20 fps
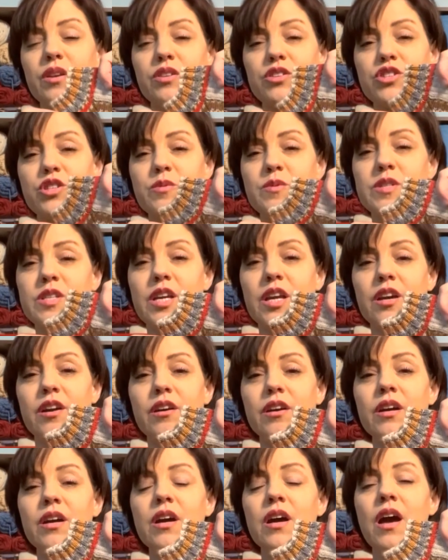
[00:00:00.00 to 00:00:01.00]
she was
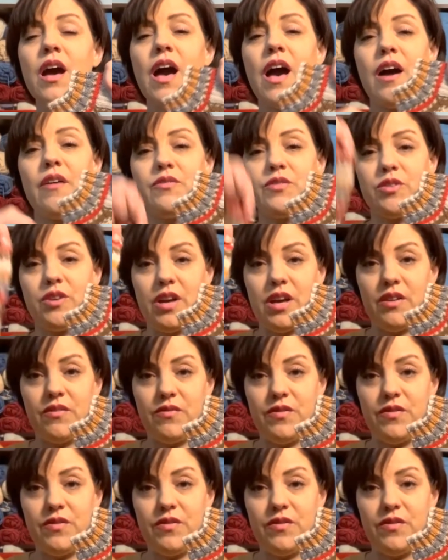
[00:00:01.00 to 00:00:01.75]
here. After I had